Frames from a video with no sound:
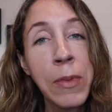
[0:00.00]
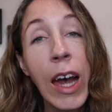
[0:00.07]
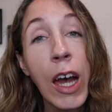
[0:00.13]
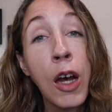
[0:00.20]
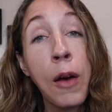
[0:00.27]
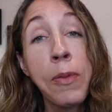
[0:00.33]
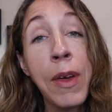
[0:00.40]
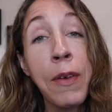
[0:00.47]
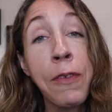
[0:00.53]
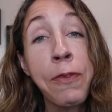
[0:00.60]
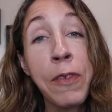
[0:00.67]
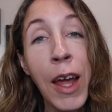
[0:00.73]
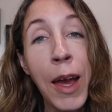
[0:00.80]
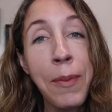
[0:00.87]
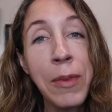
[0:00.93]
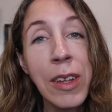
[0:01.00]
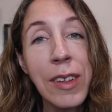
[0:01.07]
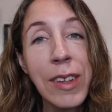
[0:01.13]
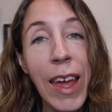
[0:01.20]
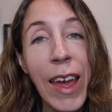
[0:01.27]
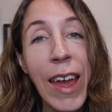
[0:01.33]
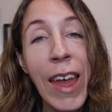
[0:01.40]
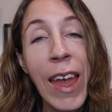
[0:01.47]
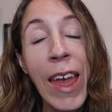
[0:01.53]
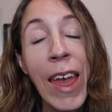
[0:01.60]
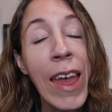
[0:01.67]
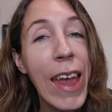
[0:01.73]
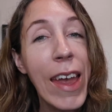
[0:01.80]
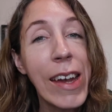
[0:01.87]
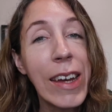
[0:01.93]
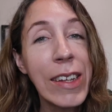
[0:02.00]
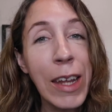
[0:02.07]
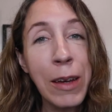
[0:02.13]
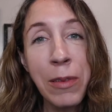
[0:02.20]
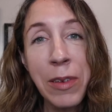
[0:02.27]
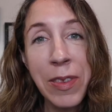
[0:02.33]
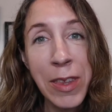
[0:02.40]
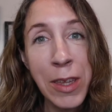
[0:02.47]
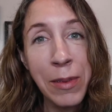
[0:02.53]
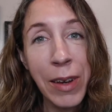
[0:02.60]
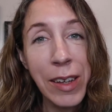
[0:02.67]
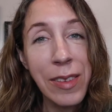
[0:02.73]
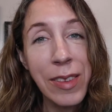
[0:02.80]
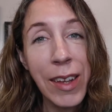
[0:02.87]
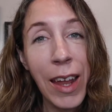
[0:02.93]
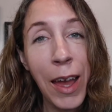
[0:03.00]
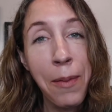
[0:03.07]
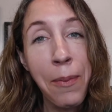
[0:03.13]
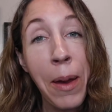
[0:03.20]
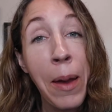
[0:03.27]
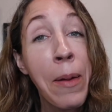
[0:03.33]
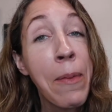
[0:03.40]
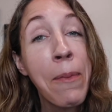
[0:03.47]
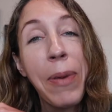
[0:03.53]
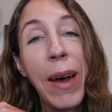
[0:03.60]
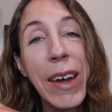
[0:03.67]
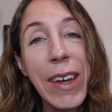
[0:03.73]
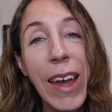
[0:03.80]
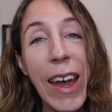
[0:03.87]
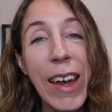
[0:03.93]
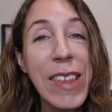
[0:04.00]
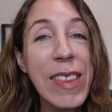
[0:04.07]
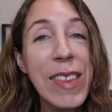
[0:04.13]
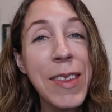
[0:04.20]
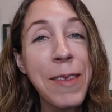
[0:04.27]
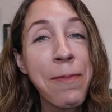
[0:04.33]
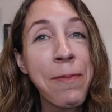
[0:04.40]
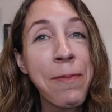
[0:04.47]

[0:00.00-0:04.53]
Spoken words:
I hope you have a phenomenal day, and I will see you next time. Bye guys.